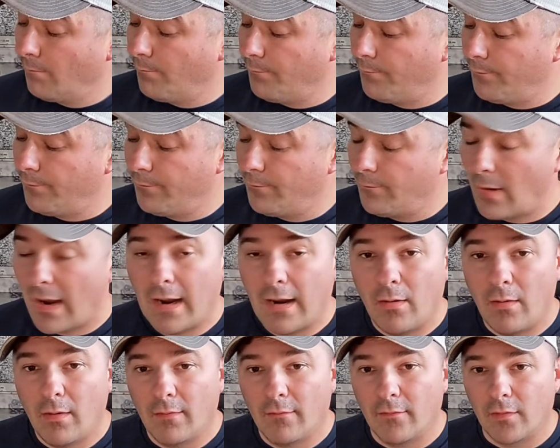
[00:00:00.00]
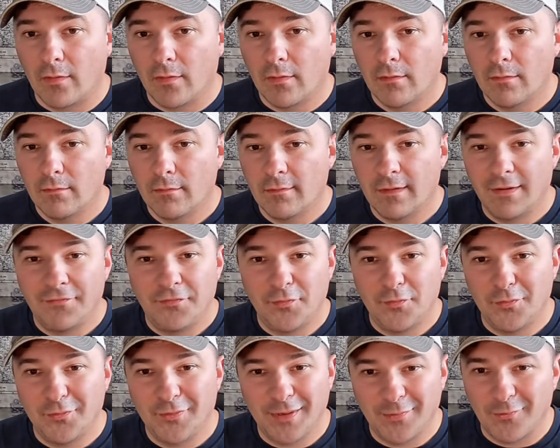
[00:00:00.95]
However, if you
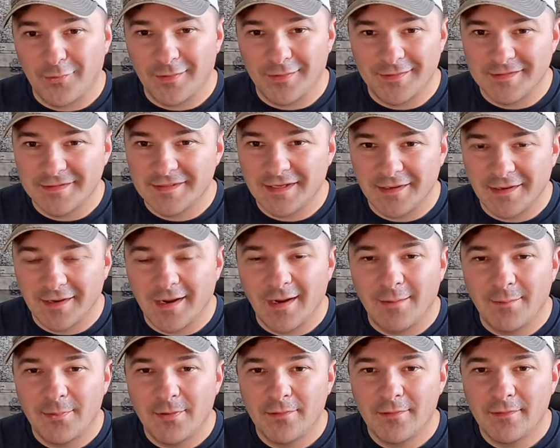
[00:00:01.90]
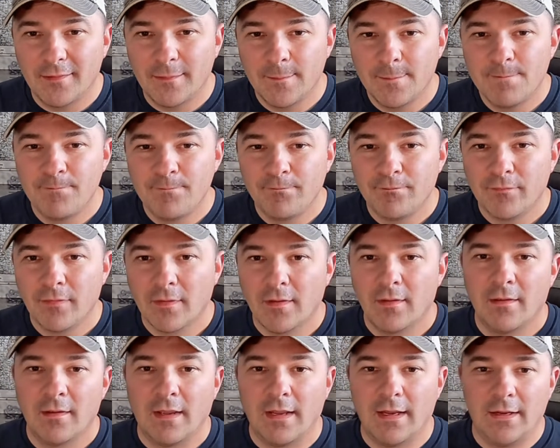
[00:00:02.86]
get one set up
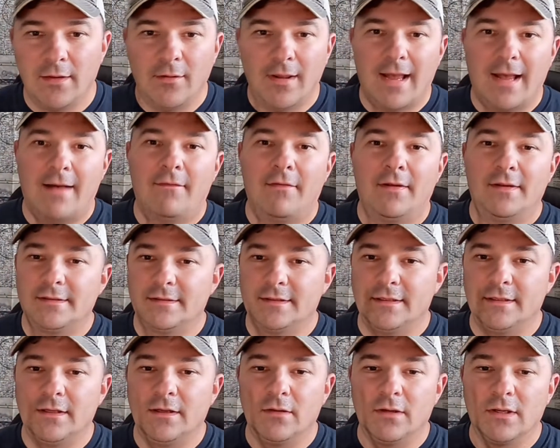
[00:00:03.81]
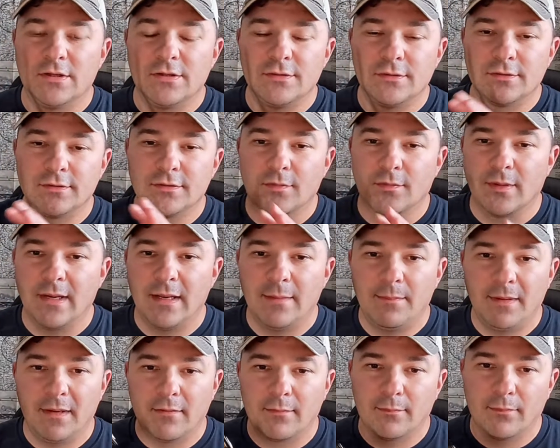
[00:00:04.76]
and you have it, you know, because there's 3D
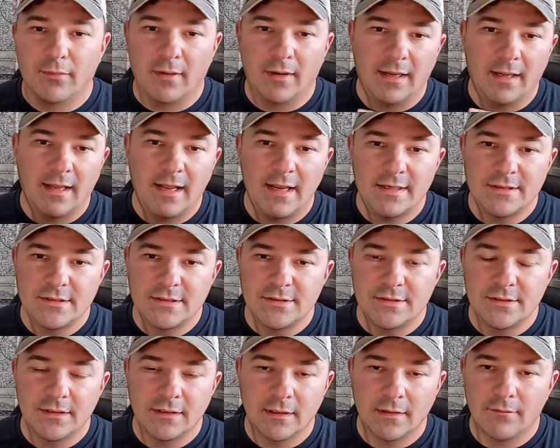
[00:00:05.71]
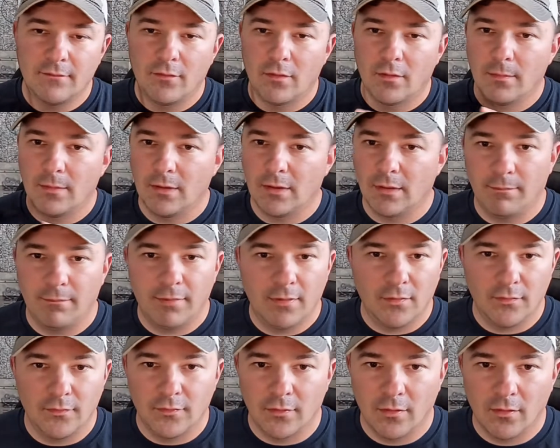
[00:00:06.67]
printed cases you can get for them, you could build
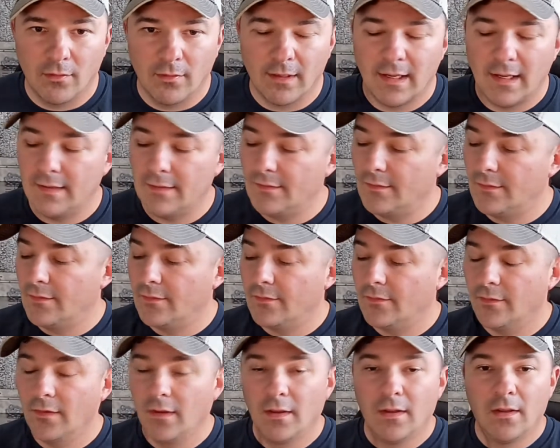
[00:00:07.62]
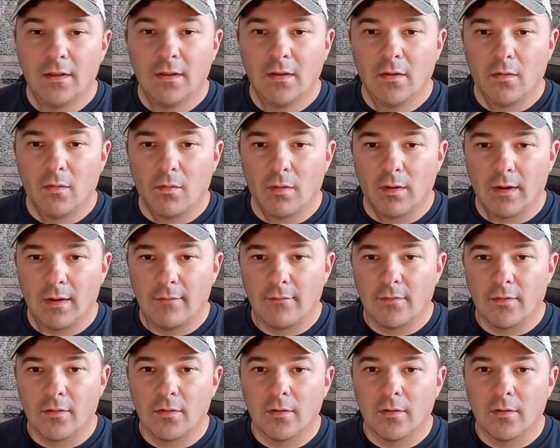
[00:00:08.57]
your own cases, whatever,